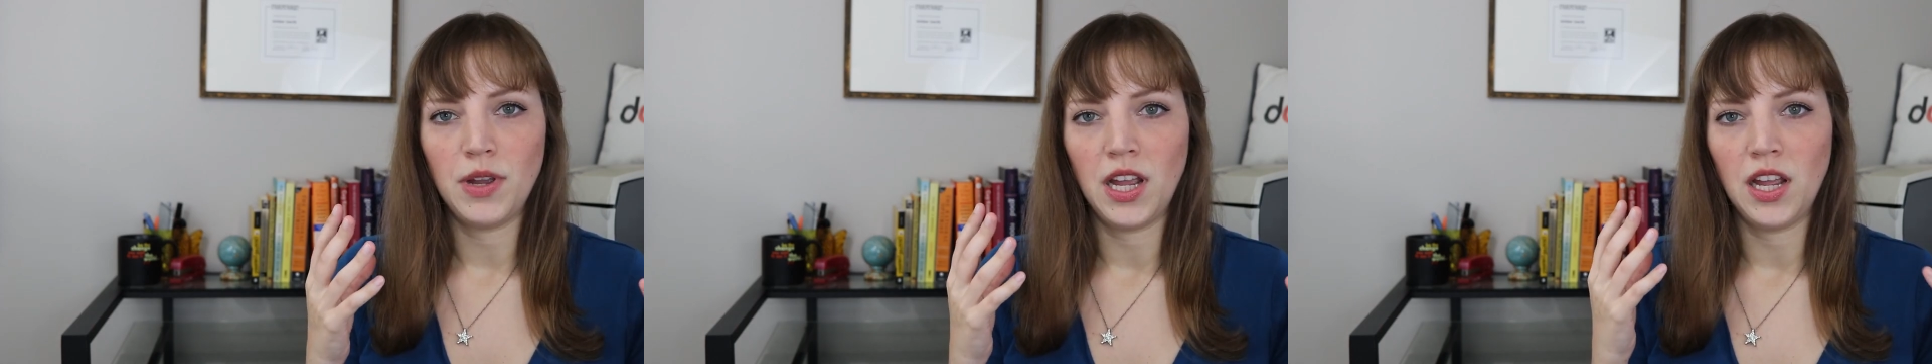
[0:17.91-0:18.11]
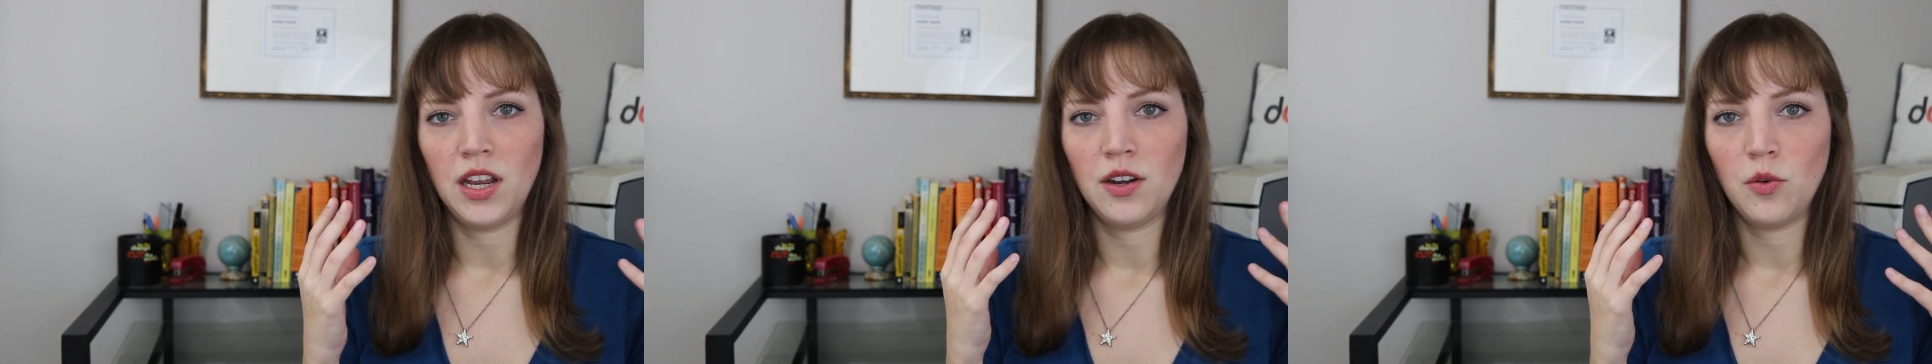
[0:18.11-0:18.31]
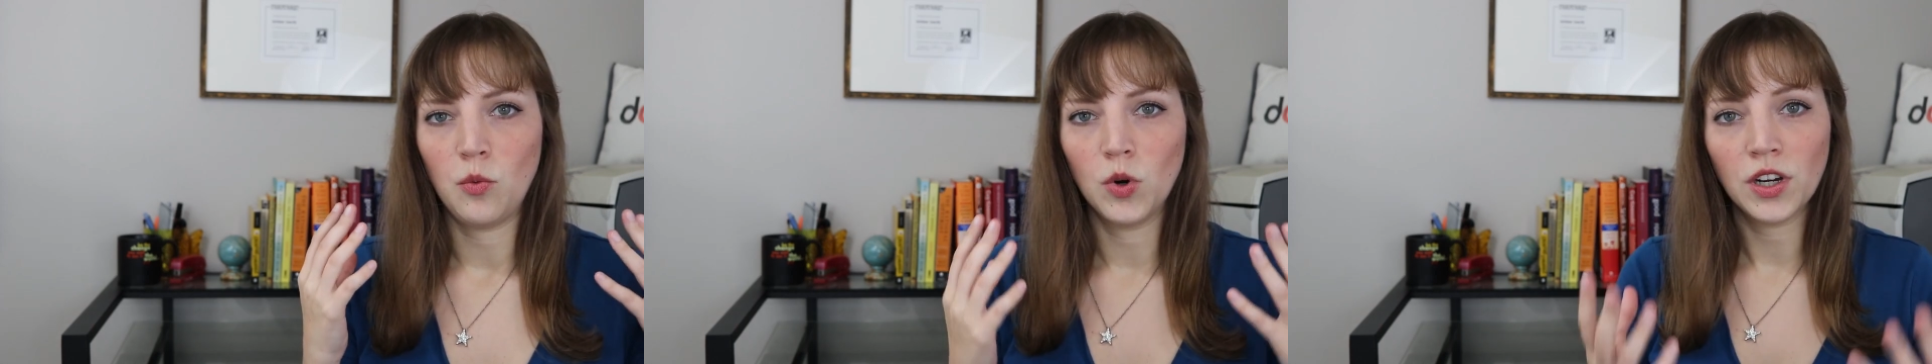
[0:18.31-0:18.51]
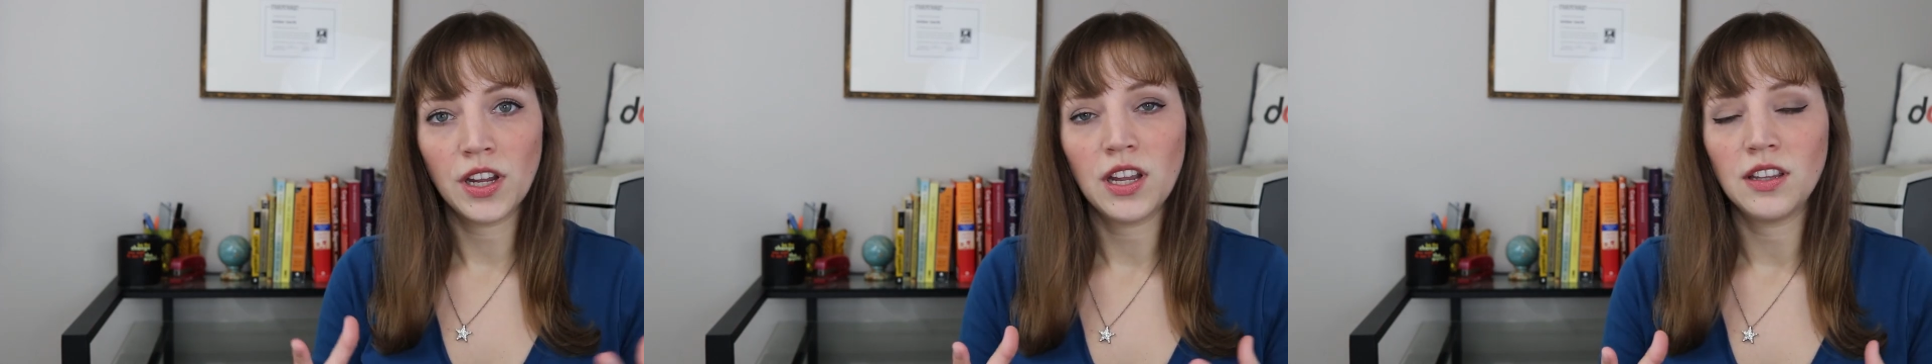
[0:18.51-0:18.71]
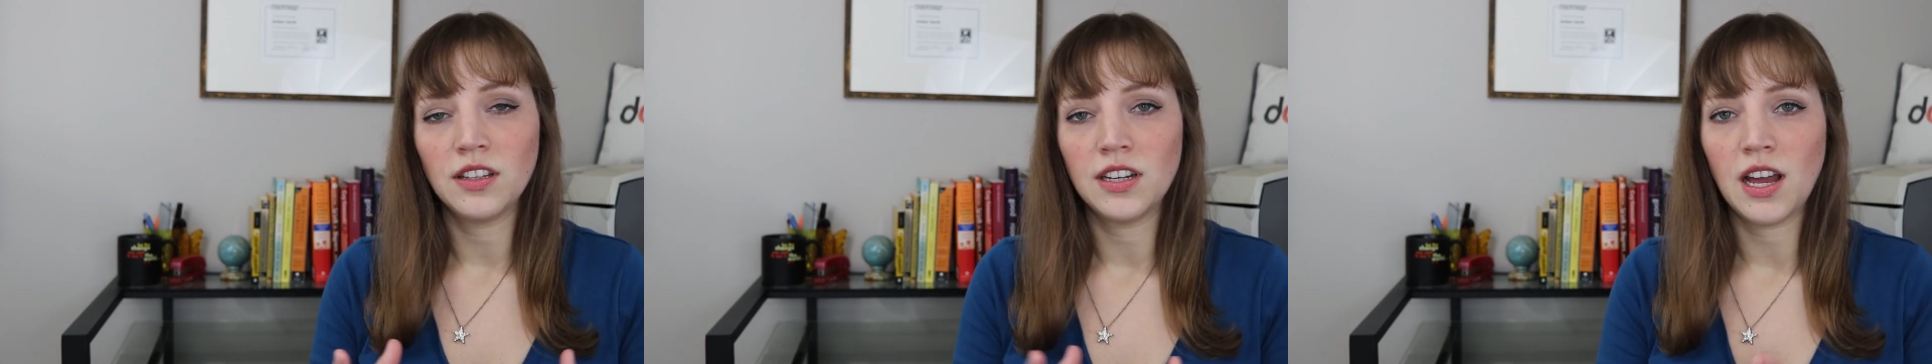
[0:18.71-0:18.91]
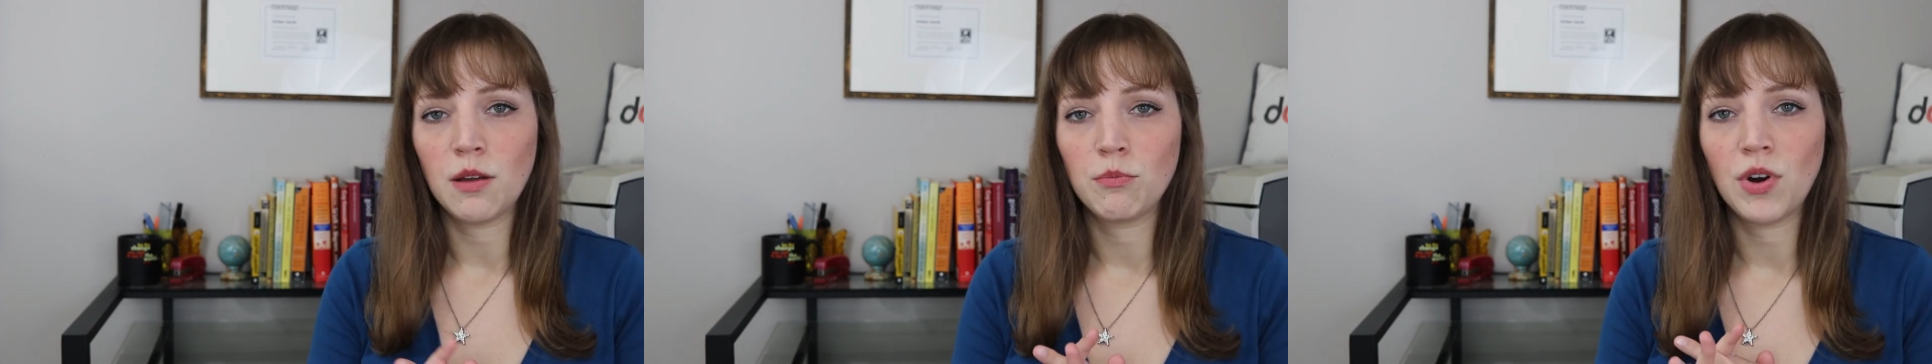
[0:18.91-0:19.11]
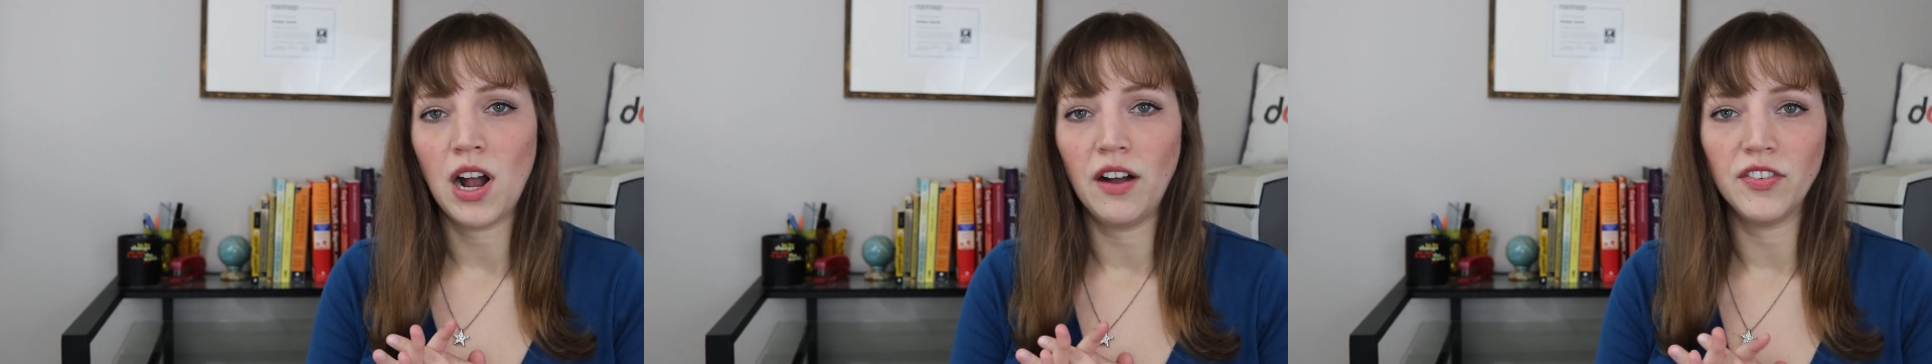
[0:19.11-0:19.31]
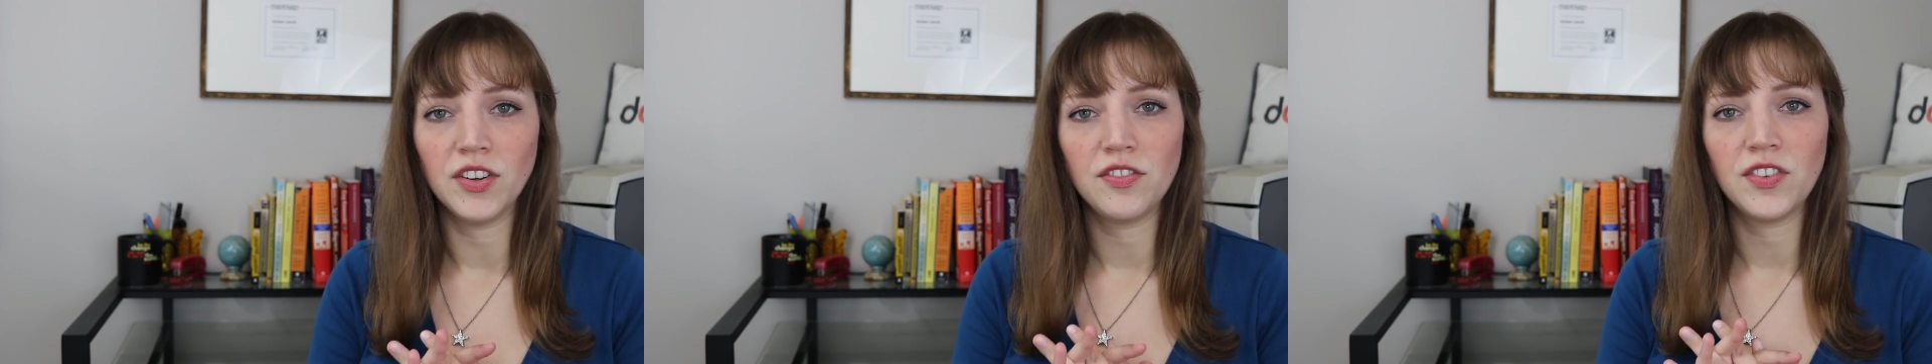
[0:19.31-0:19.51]
been working in the
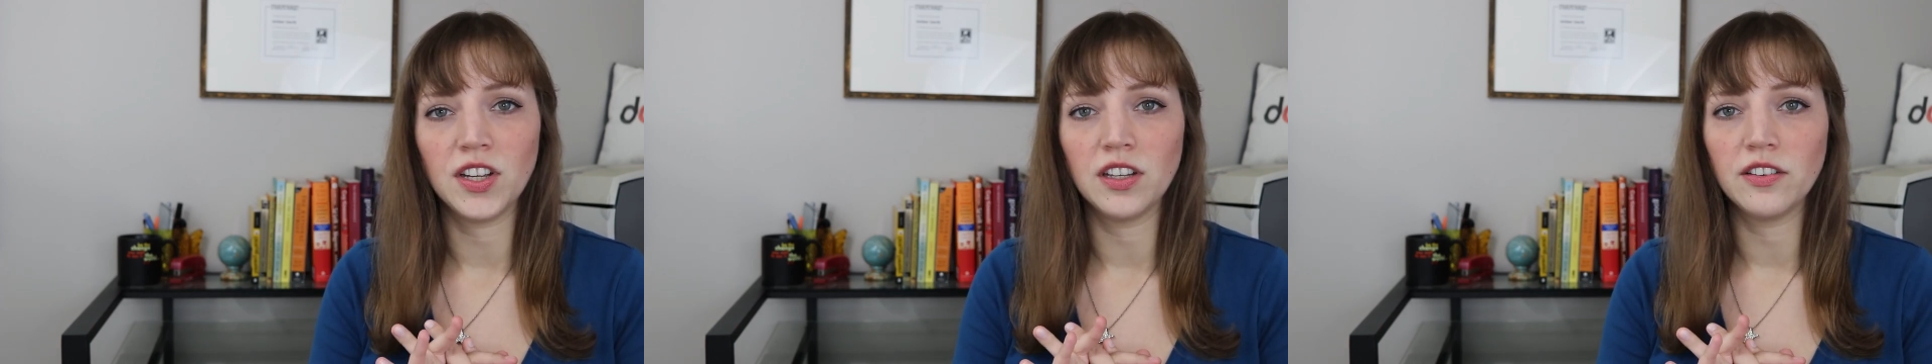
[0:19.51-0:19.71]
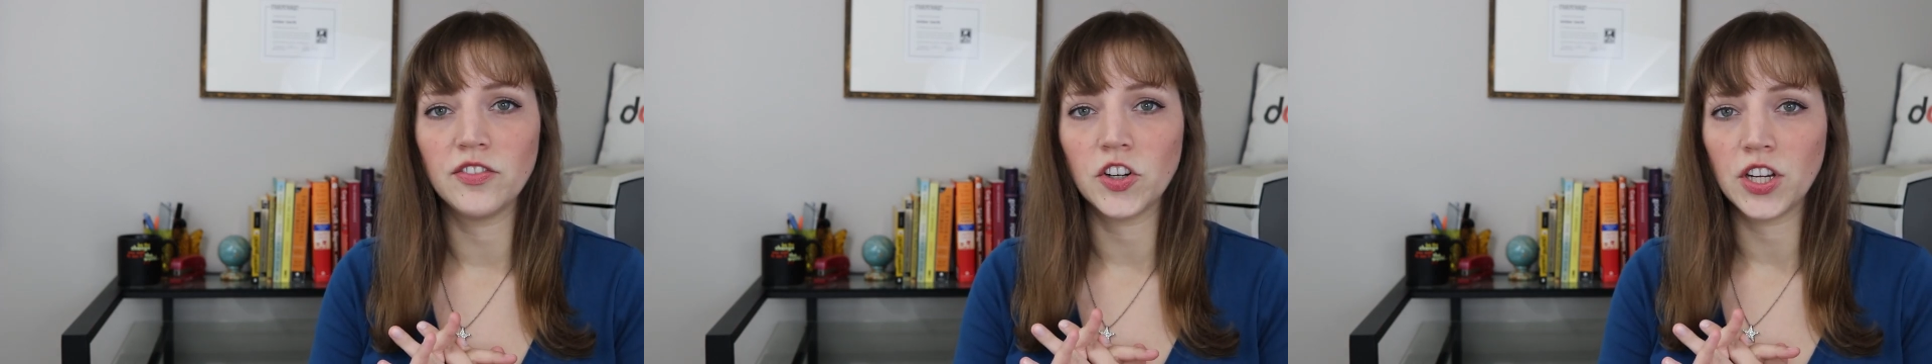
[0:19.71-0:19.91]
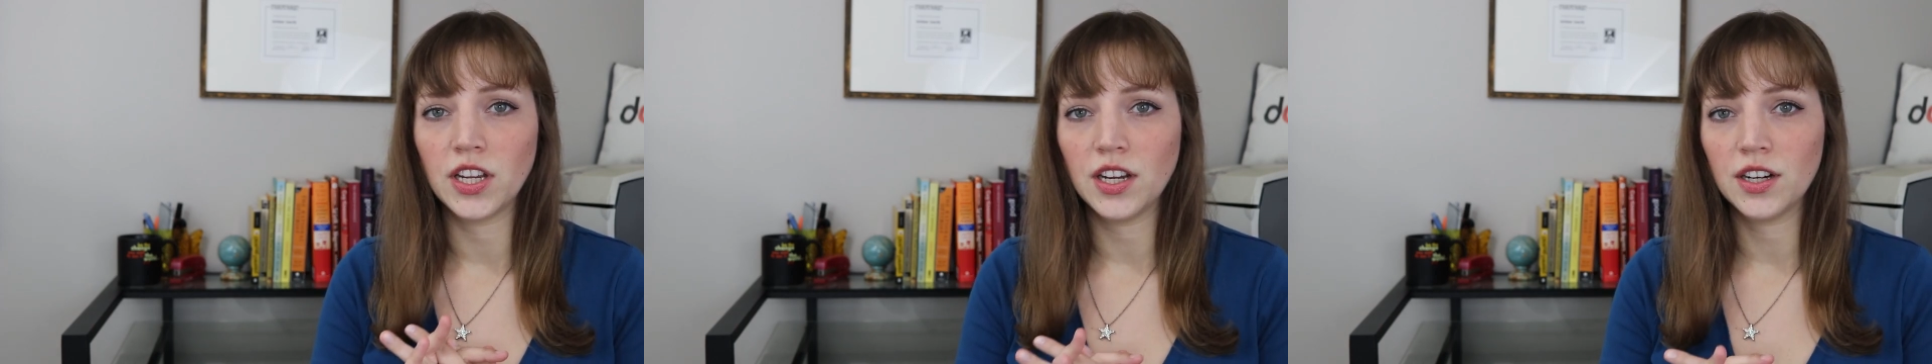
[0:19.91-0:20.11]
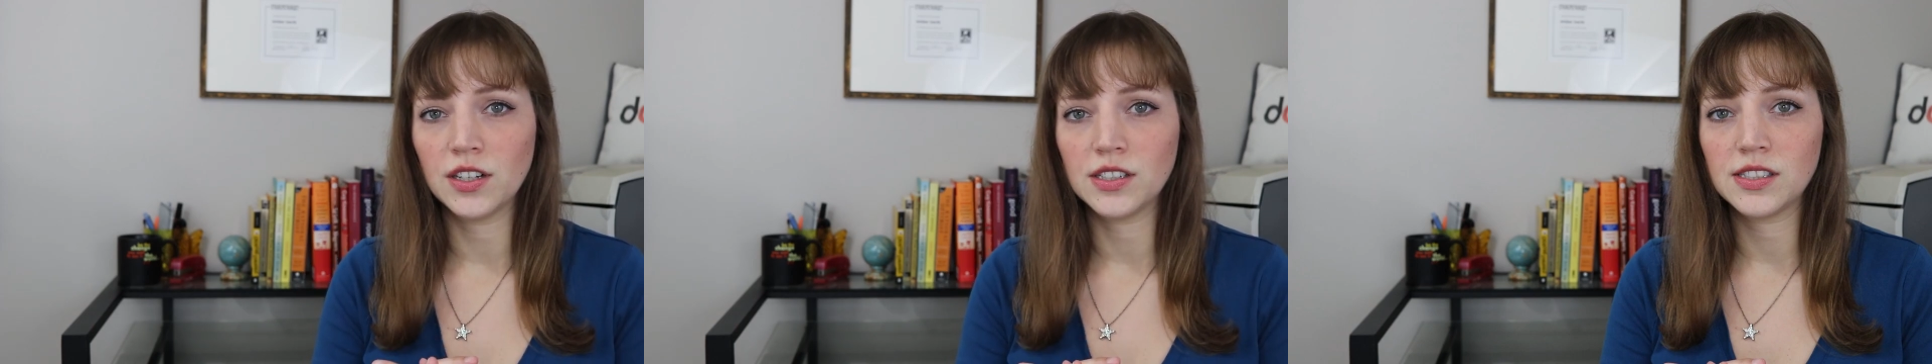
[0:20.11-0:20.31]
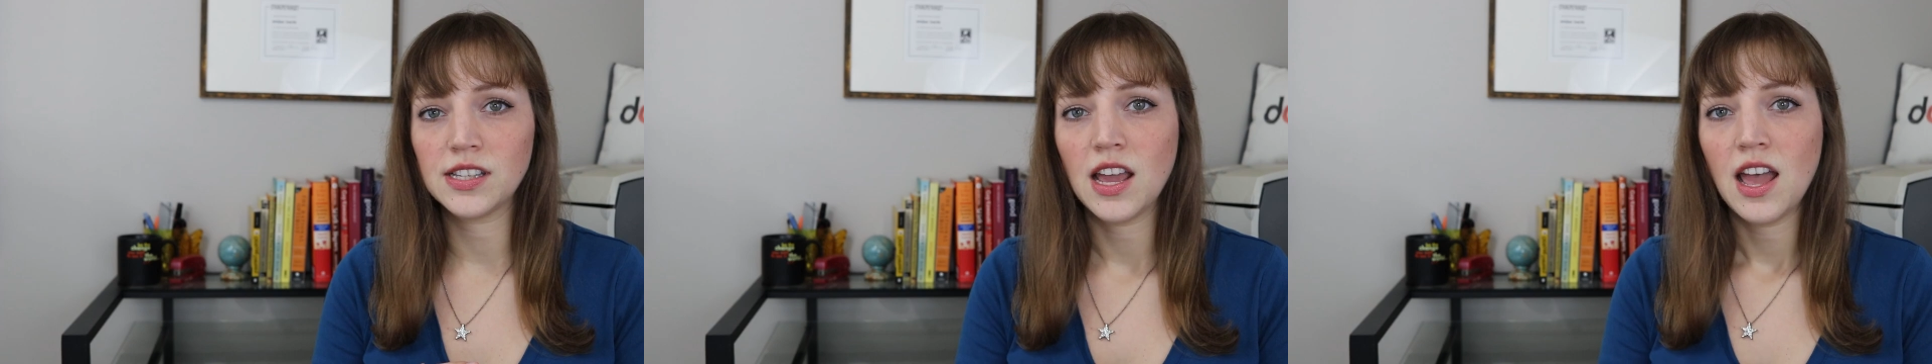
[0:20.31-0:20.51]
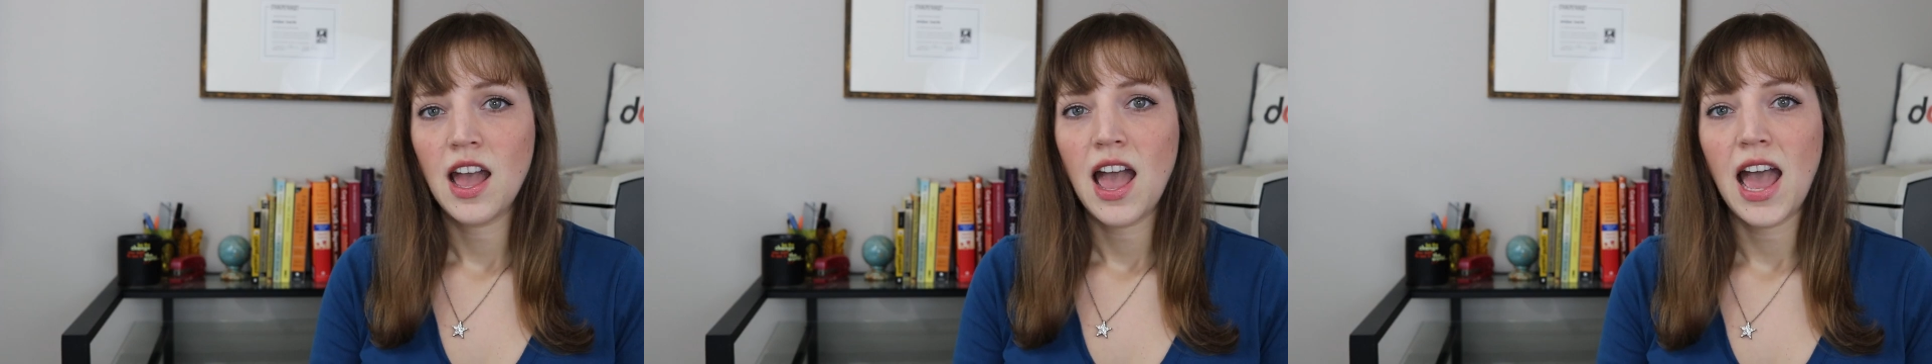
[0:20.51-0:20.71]
nonprofit field for years,